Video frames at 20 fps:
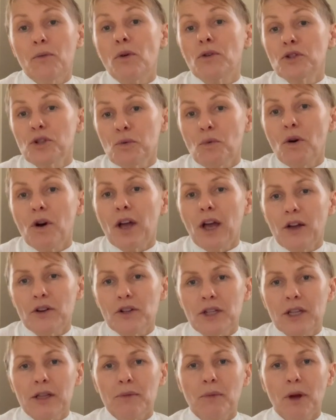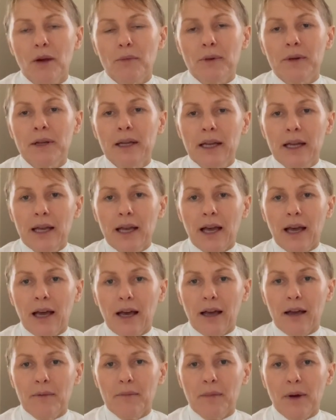one-to-one coaching at the moment,
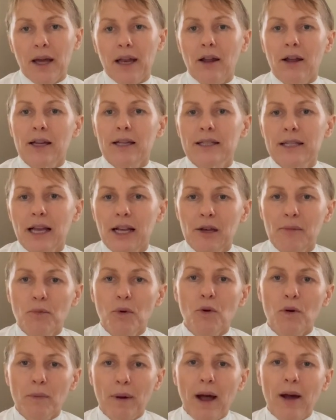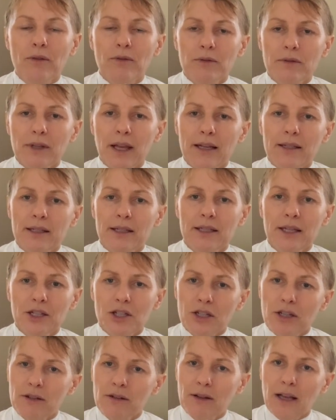and I can tell you more about that
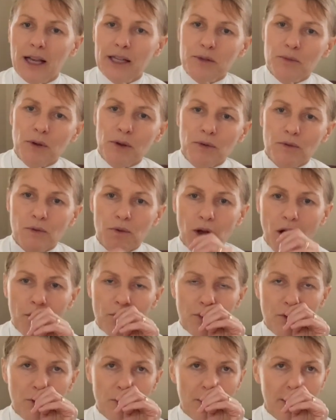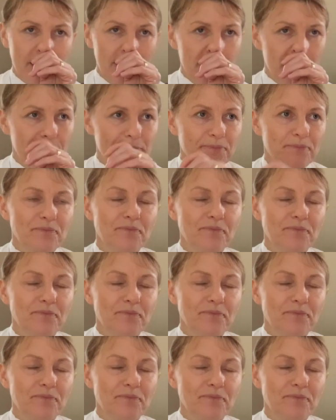decision as we go through this.